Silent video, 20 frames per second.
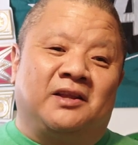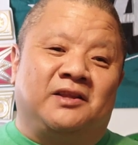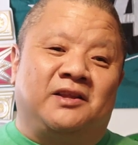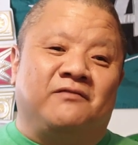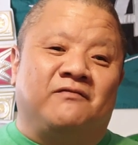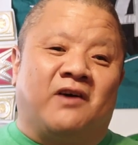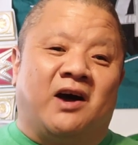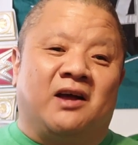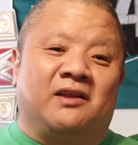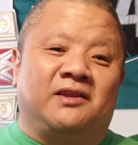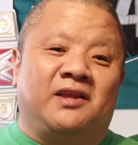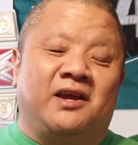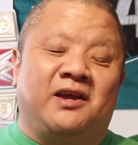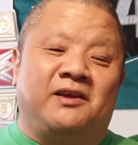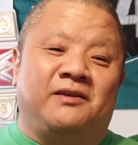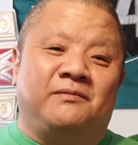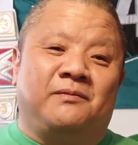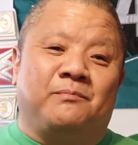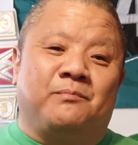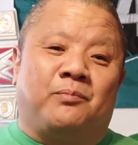
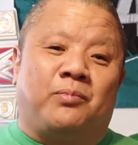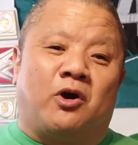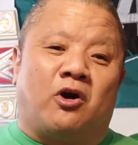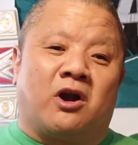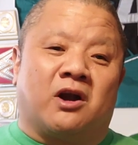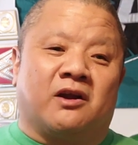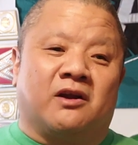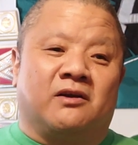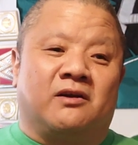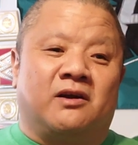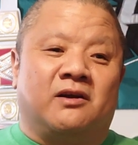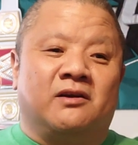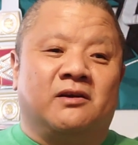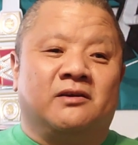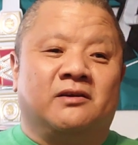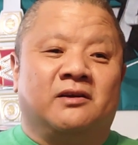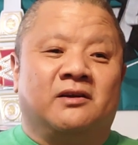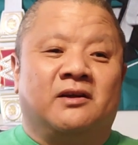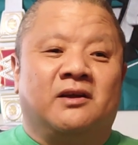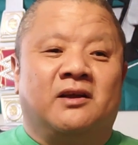Devontae Parker,
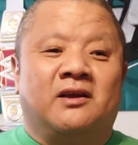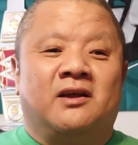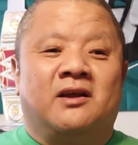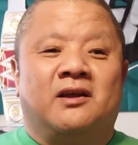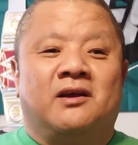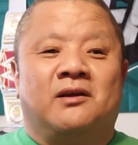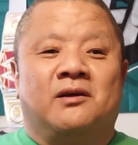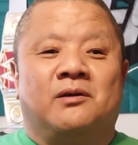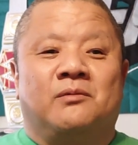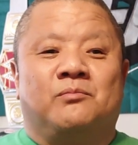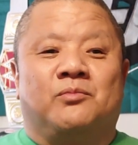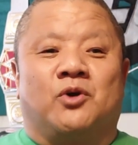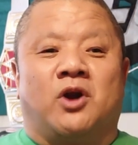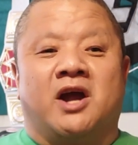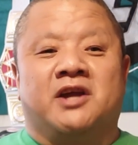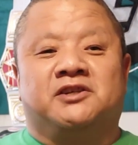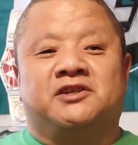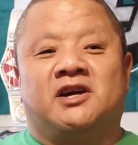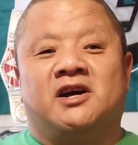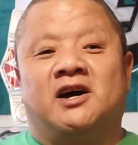
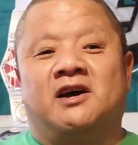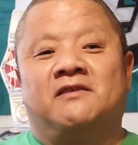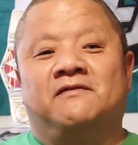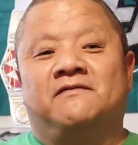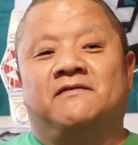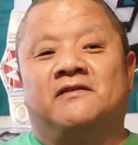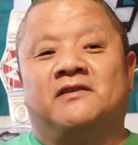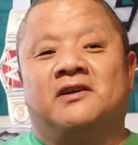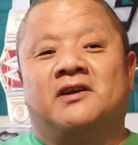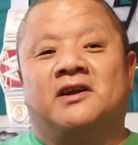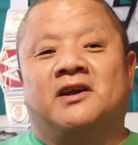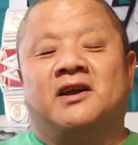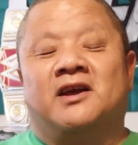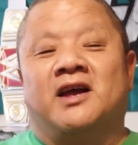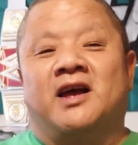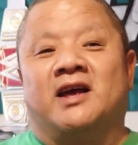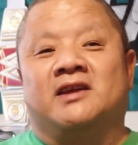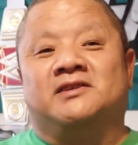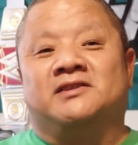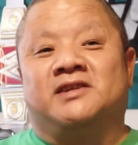Bryce Huff,
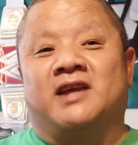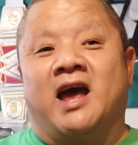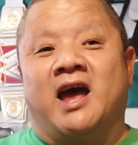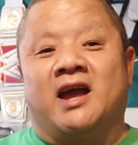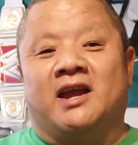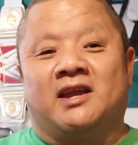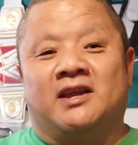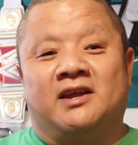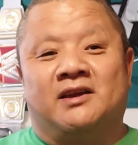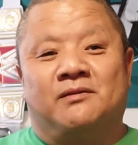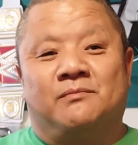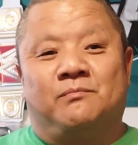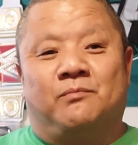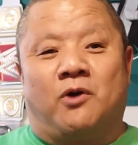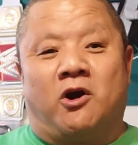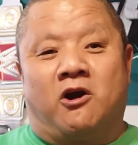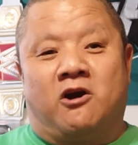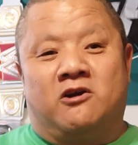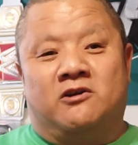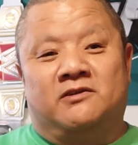and Zach
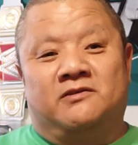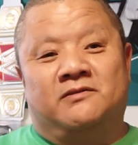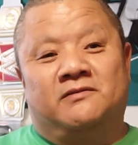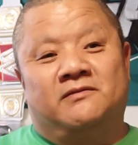Barn.